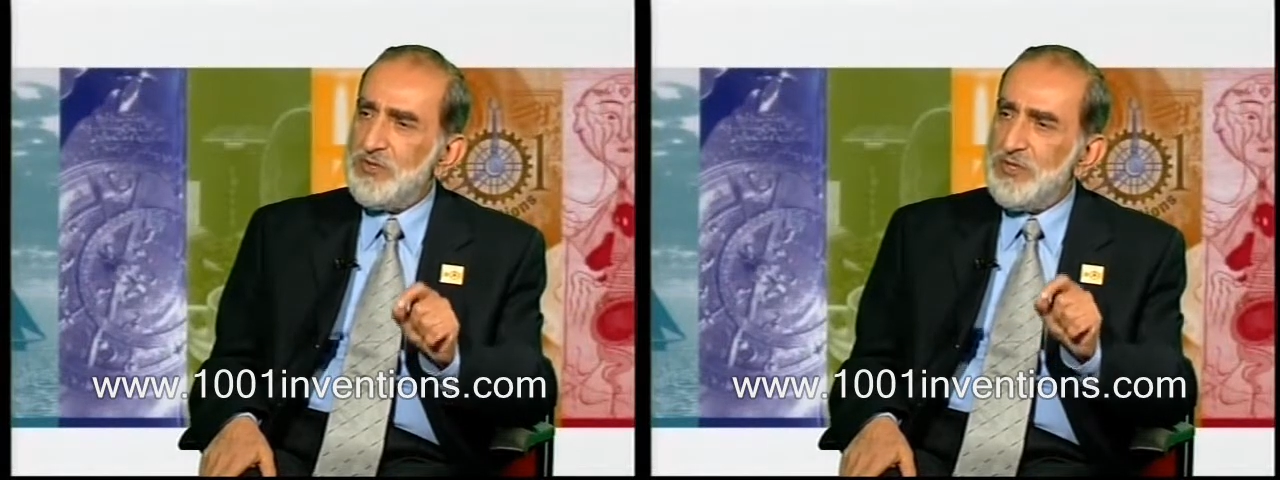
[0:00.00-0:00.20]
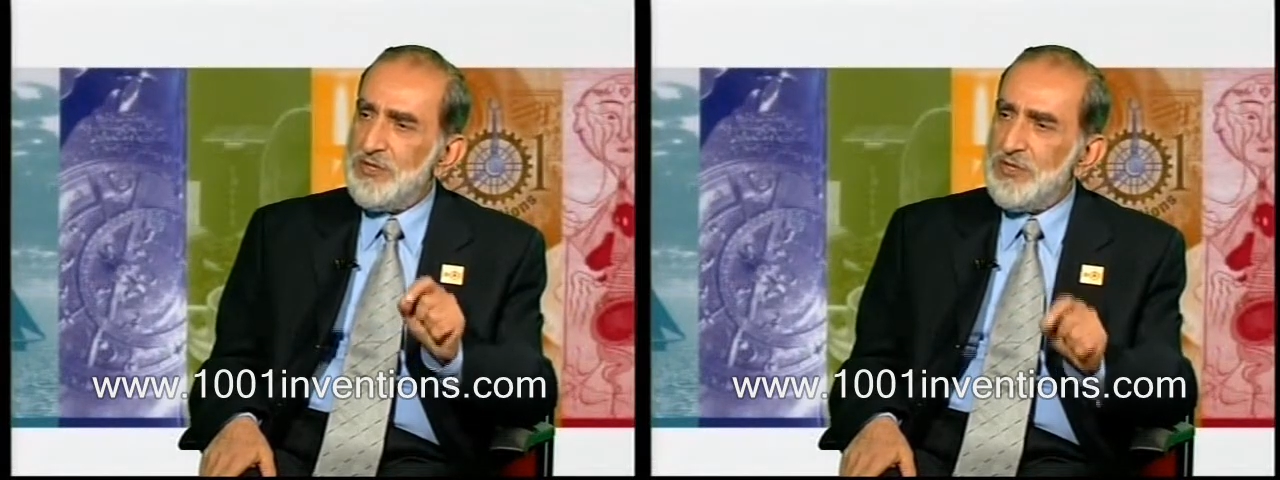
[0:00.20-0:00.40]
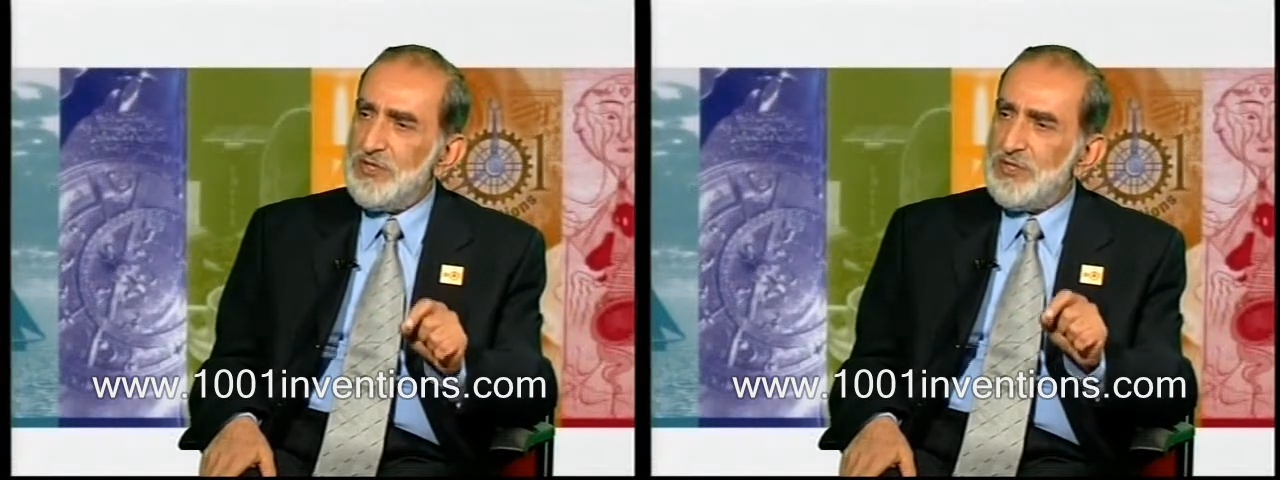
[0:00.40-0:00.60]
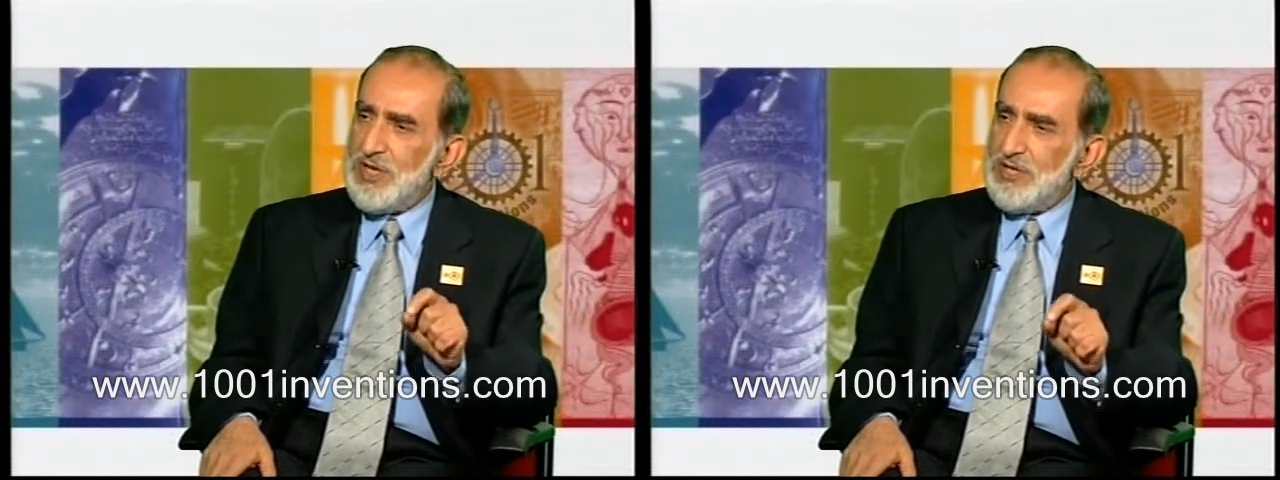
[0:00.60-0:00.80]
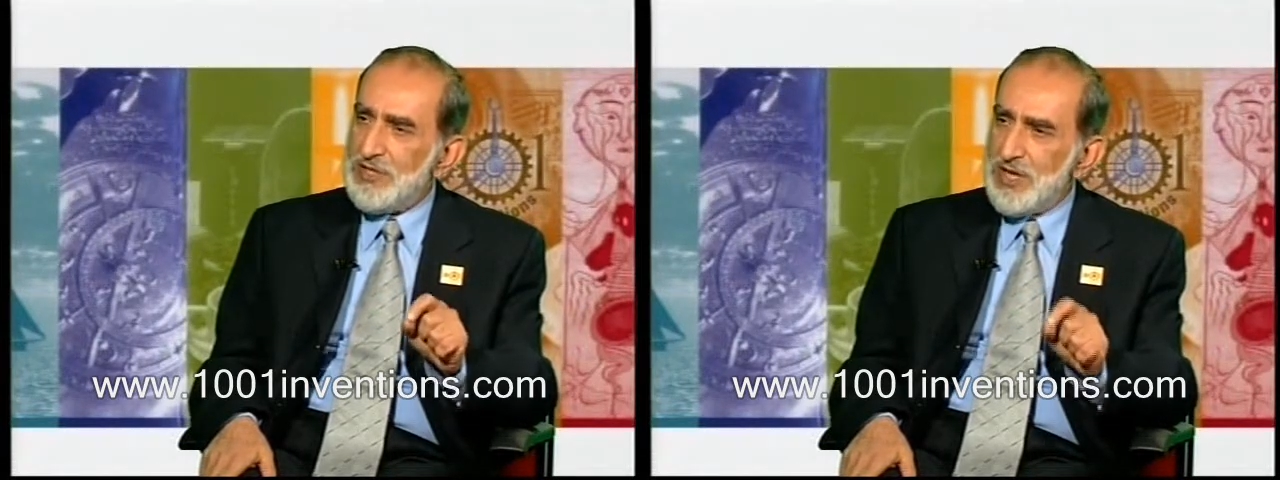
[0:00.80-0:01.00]
when he reaches
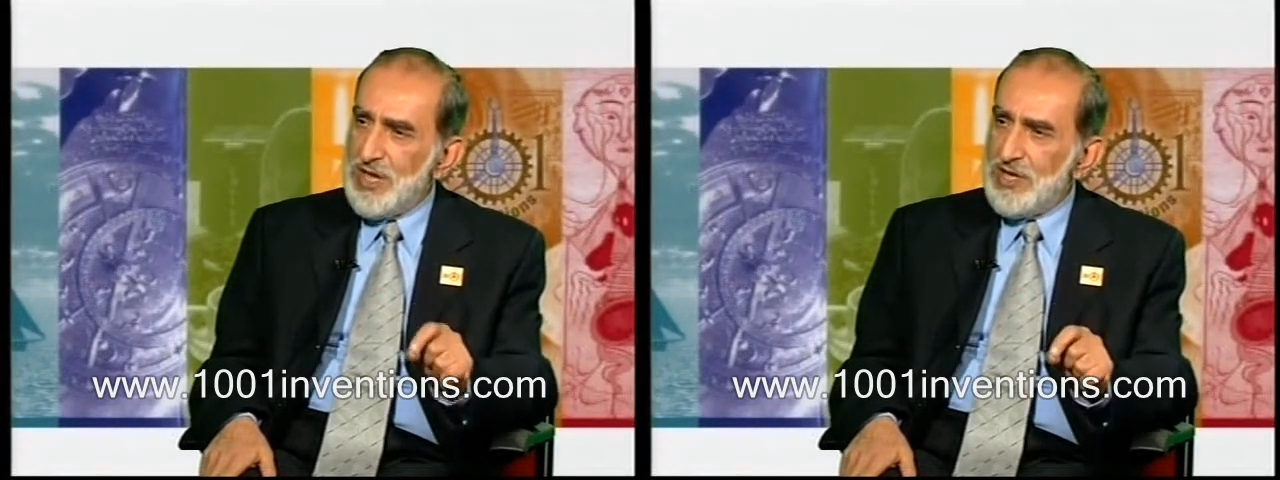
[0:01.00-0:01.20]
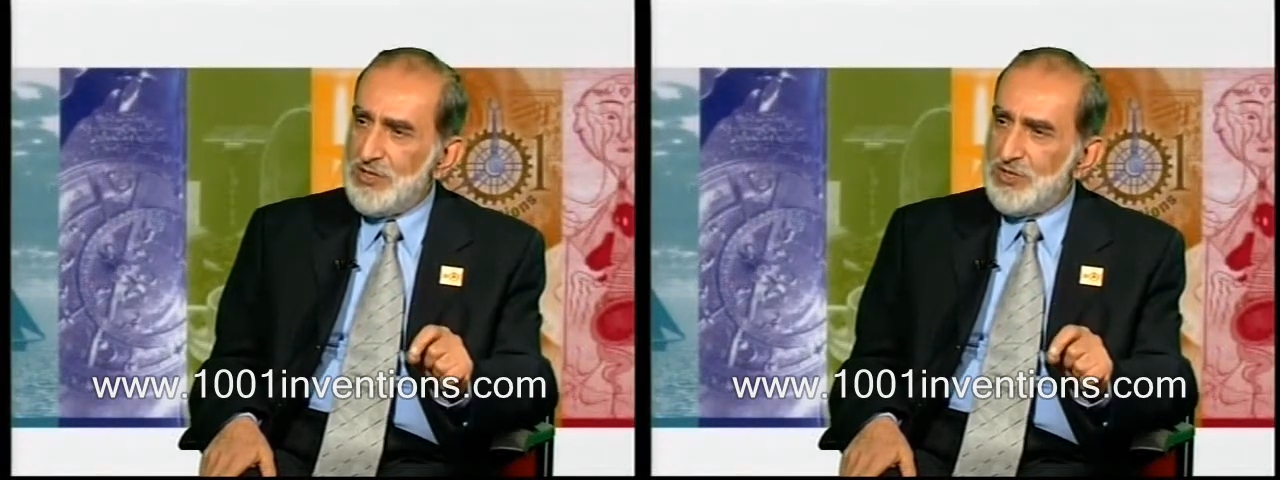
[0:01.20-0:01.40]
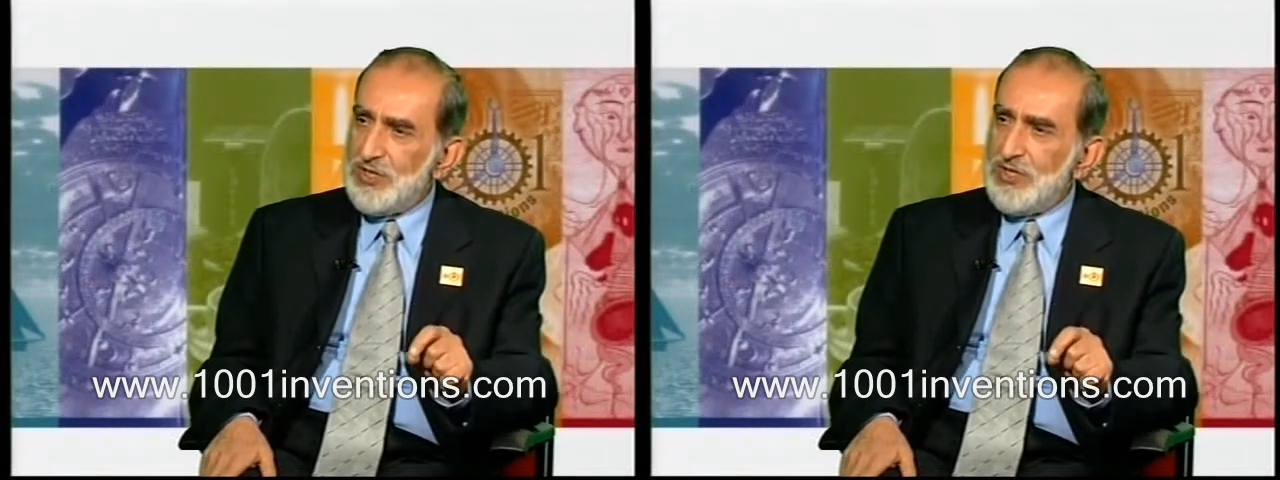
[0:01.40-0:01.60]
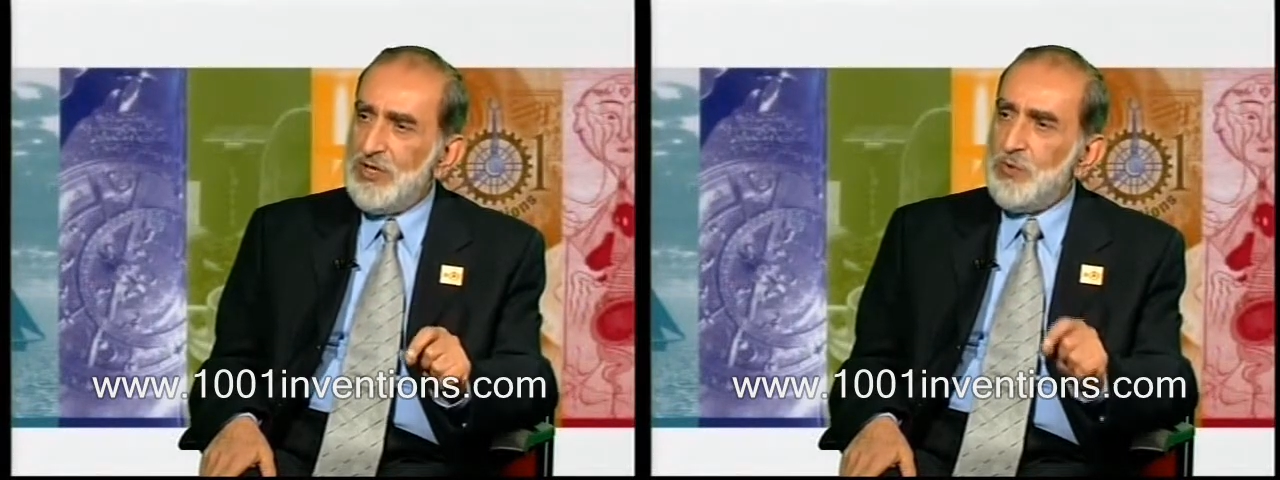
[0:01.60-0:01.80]
that age